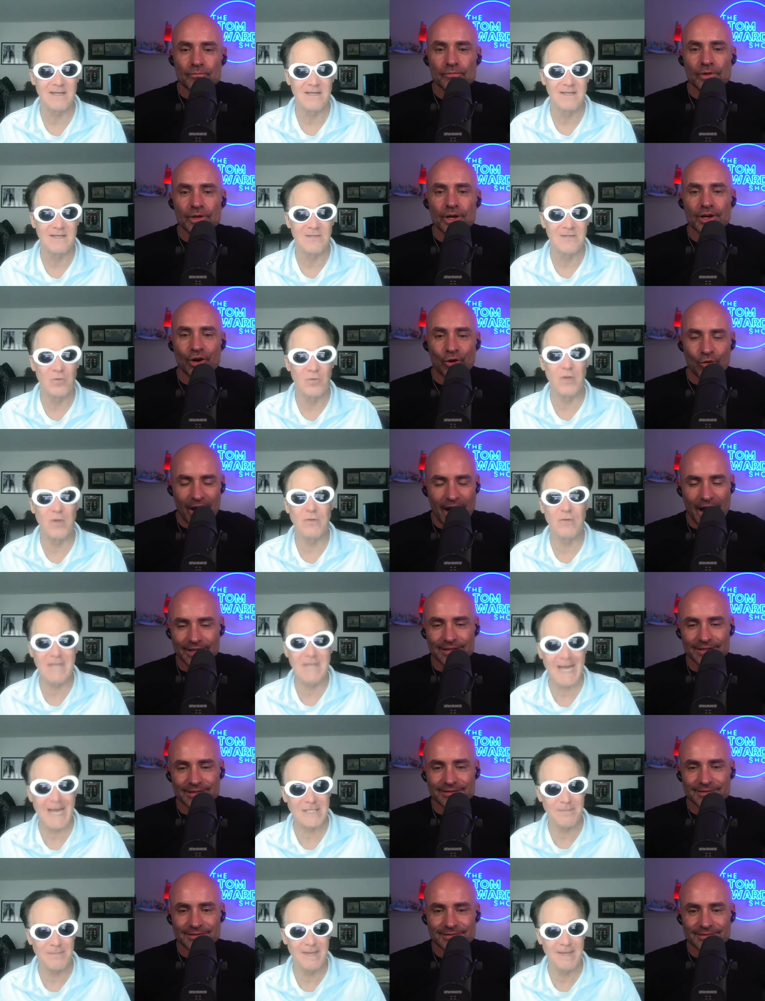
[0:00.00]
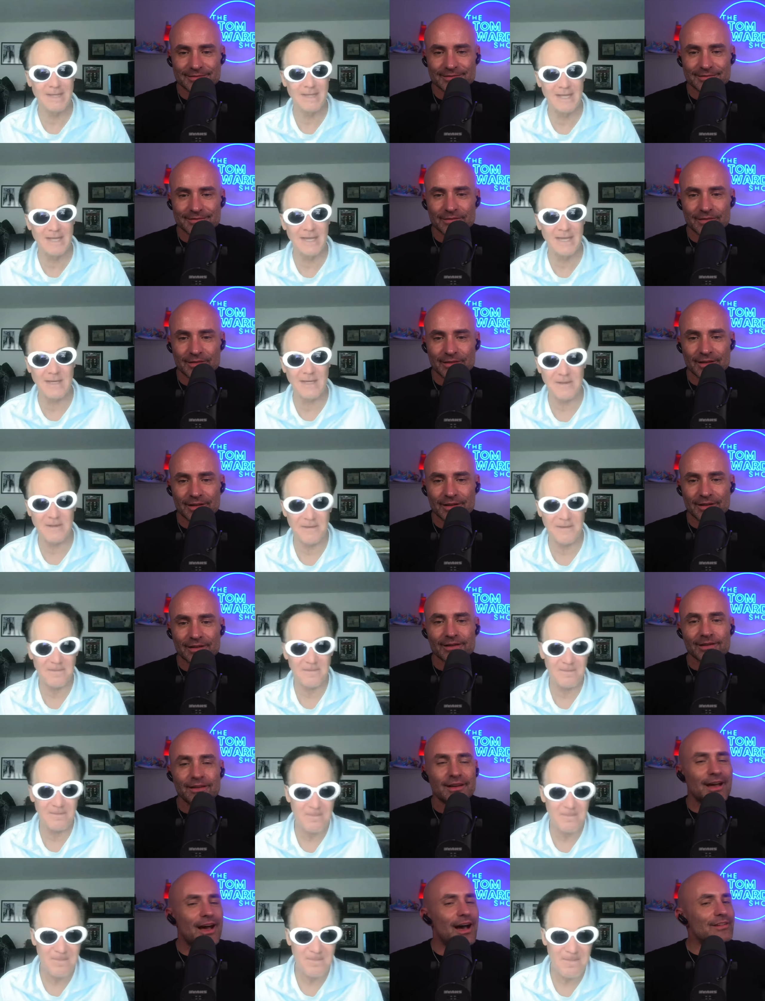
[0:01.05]
Speaker 1: Correct. Will you text me the link?
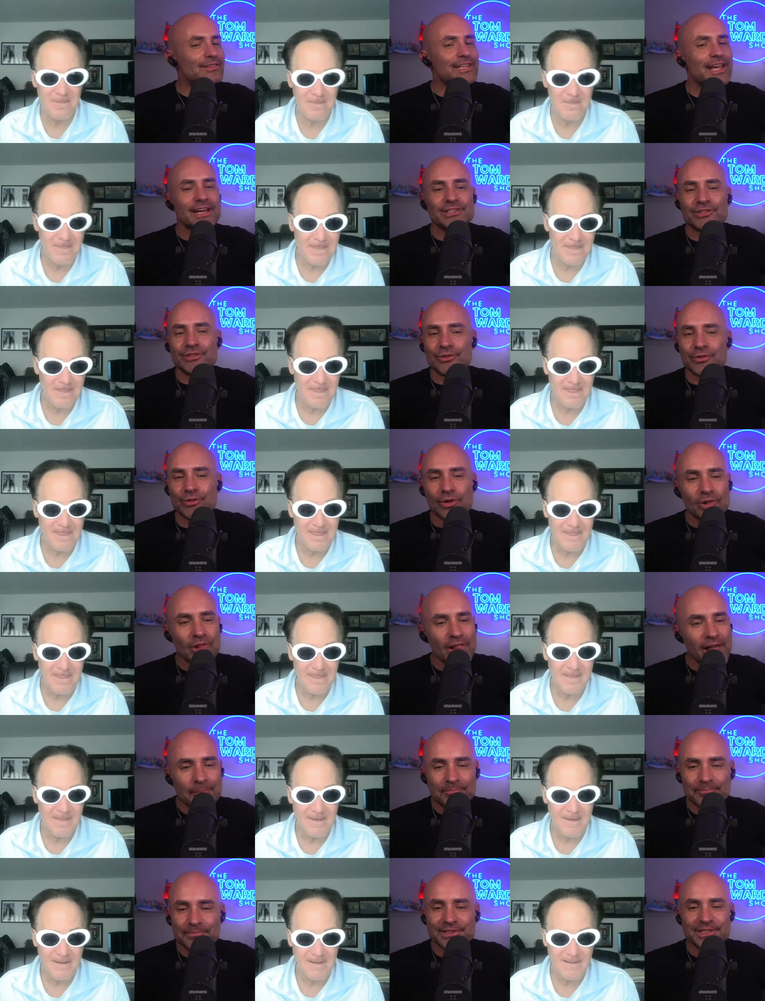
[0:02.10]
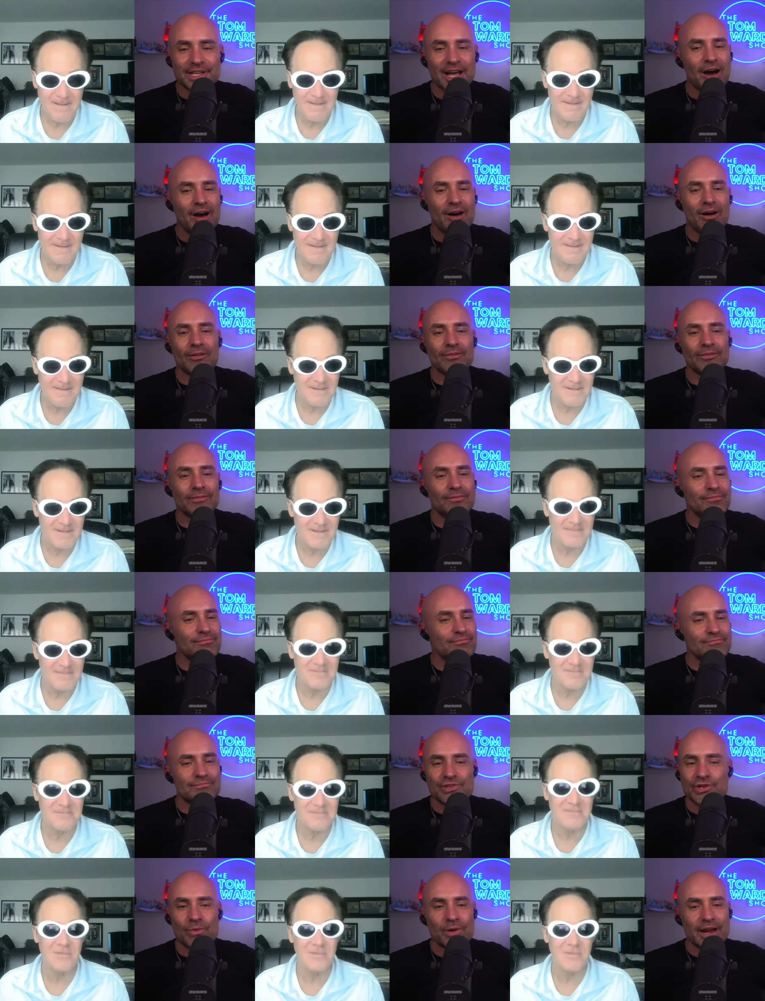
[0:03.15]
I'll text you clips. I'll do
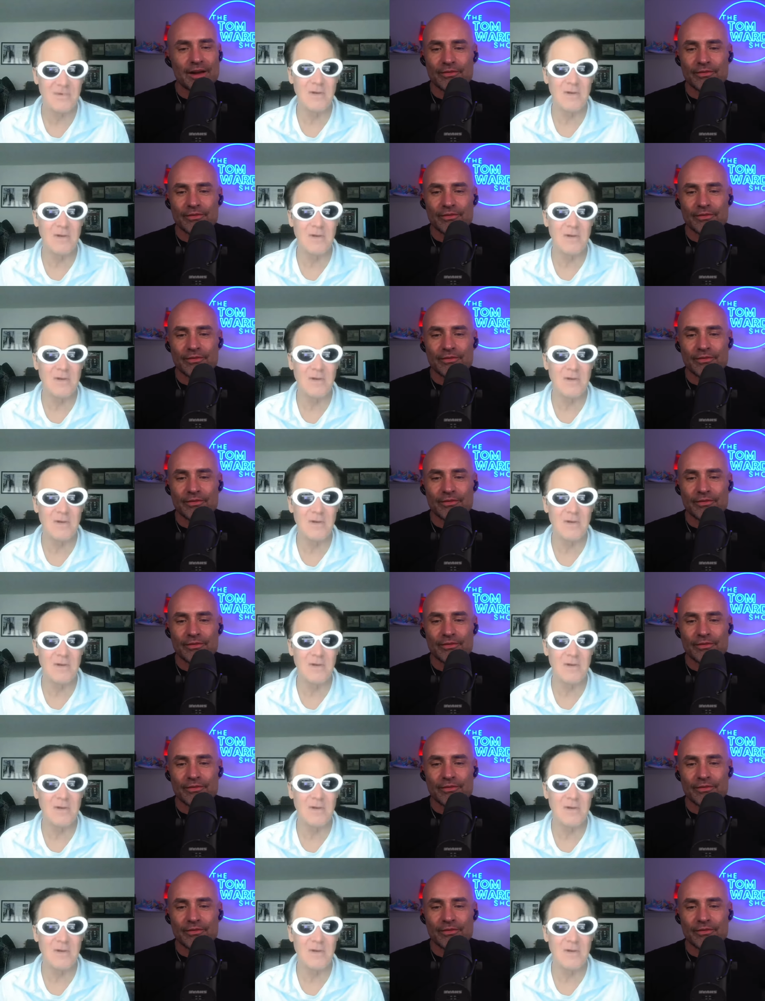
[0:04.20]
whatever you